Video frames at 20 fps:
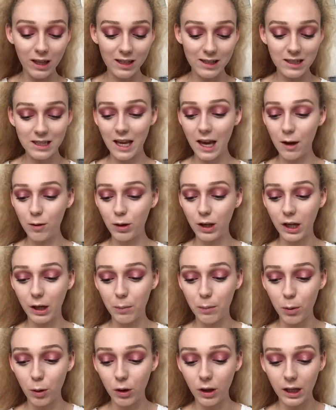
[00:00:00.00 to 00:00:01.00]
Like, see how you
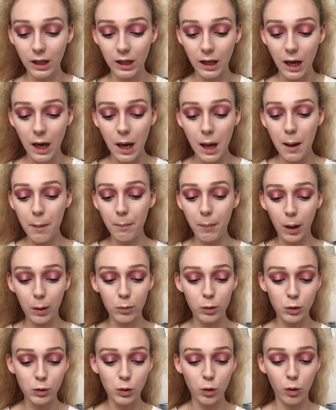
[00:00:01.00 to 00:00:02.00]
can put like
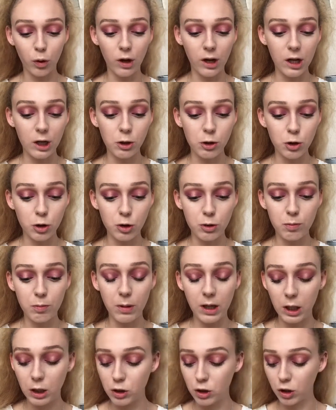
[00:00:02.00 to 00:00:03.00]
powders on that just
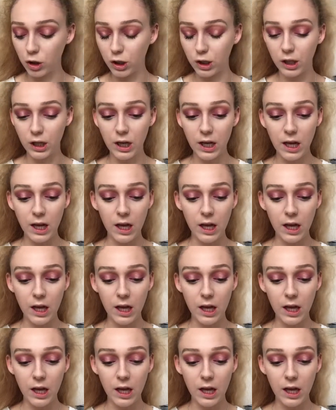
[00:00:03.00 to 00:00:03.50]
makes your